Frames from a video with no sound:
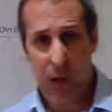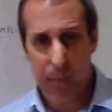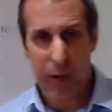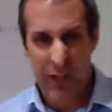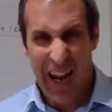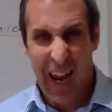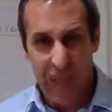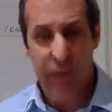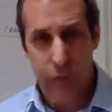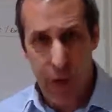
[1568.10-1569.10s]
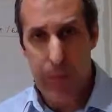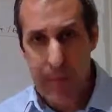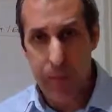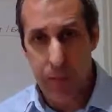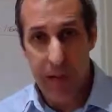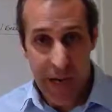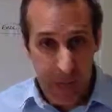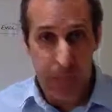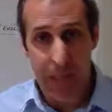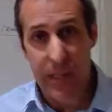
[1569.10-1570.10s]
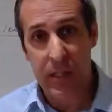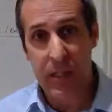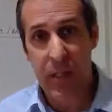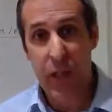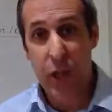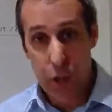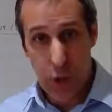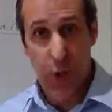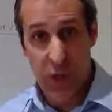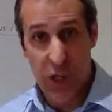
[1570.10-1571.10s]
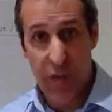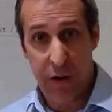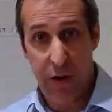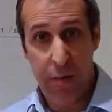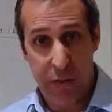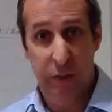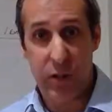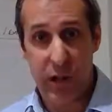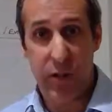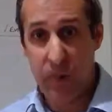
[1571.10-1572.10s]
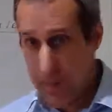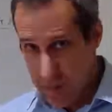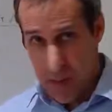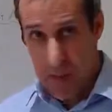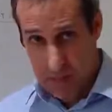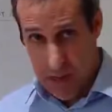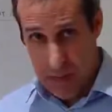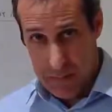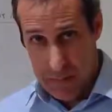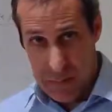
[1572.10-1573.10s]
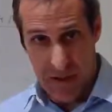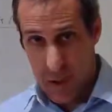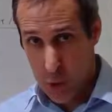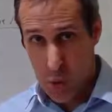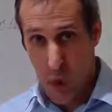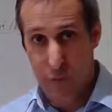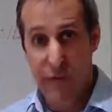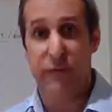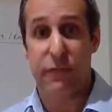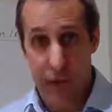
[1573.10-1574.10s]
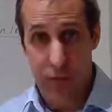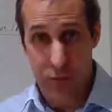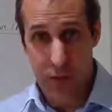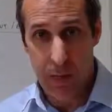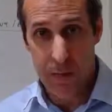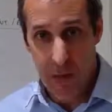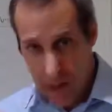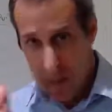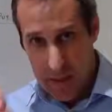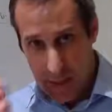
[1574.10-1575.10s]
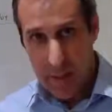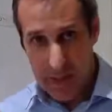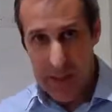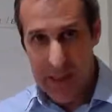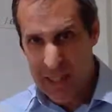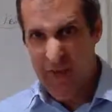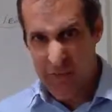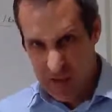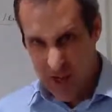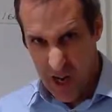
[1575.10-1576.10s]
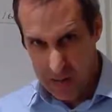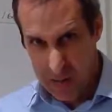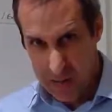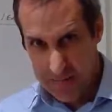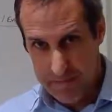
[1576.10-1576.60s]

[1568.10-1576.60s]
about having the right people in place to achieve our aim without anybody being too overly frazzled and allowing us to deliver reliably,